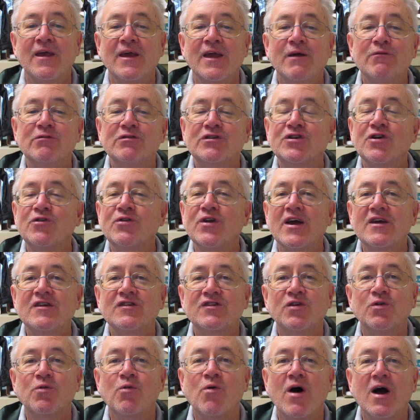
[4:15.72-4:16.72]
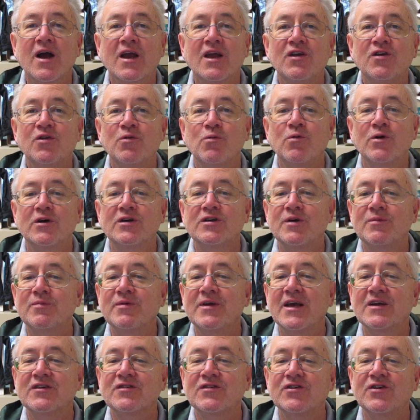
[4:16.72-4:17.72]
It was so nice to walk into worship
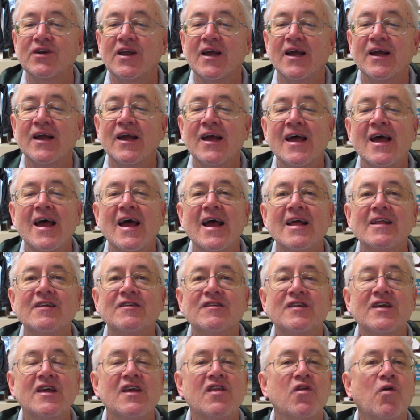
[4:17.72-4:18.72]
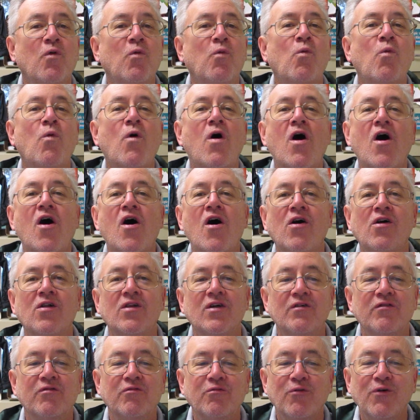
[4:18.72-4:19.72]
yesterday and see the
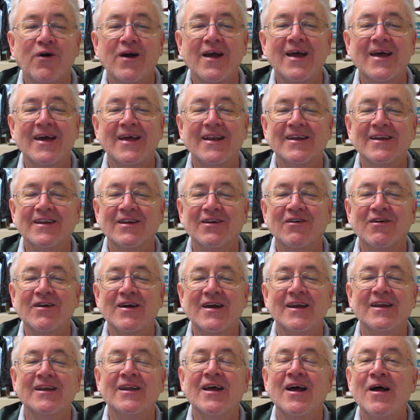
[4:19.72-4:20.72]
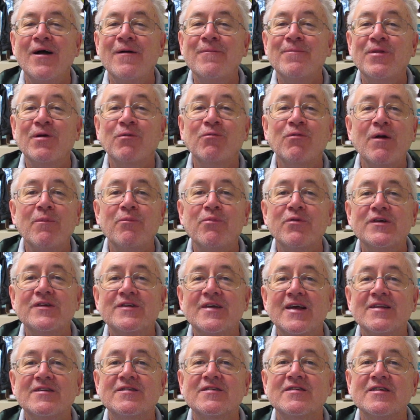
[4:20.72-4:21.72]
wall of red and green that
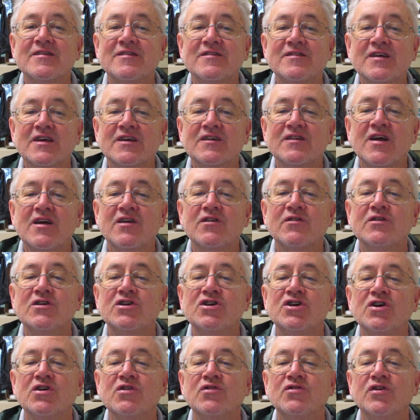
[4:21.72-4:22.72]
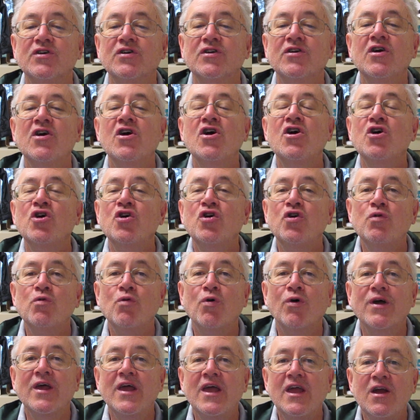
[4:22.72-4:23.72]
represents the 600 children who
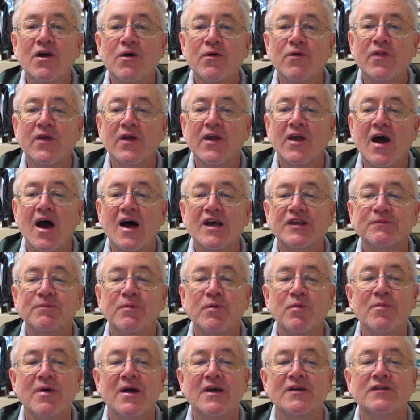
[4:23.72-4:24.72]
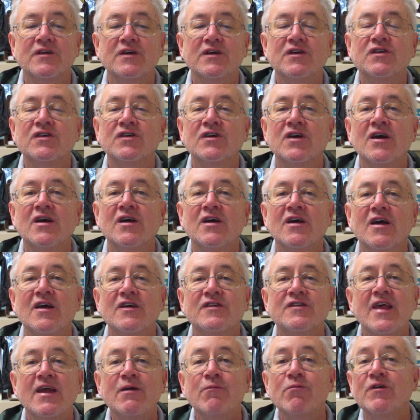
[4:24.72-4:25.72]
will hear the gospel message
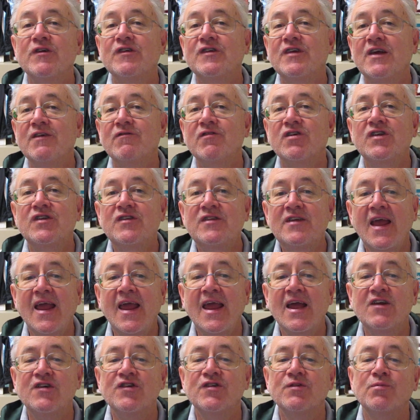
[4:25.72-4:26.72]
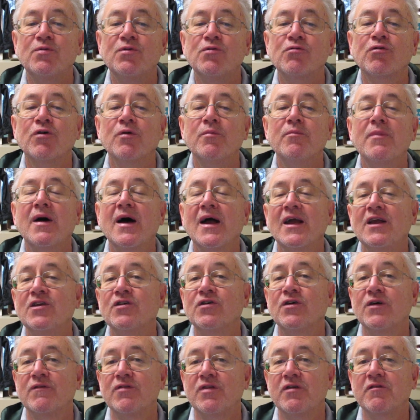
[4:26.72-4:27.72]
as they receive a tangible
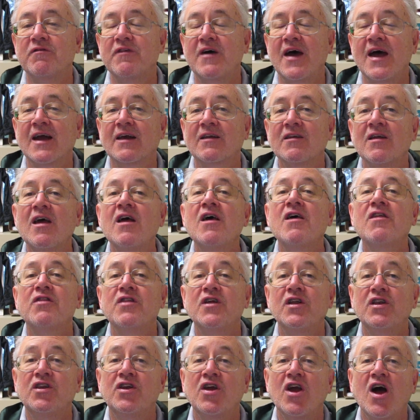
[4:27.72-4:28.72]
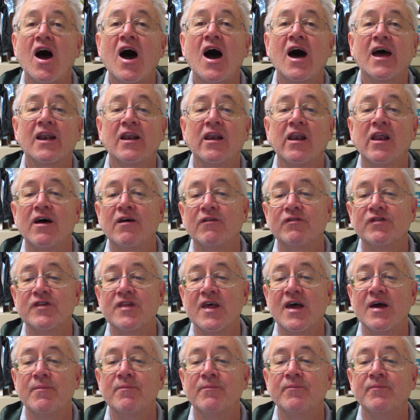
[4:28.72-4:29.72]
reminder of the fact that God loves
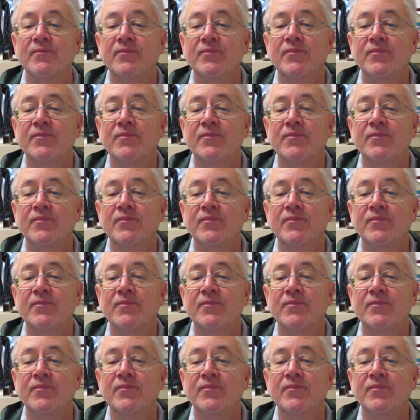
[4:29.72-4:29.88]
them.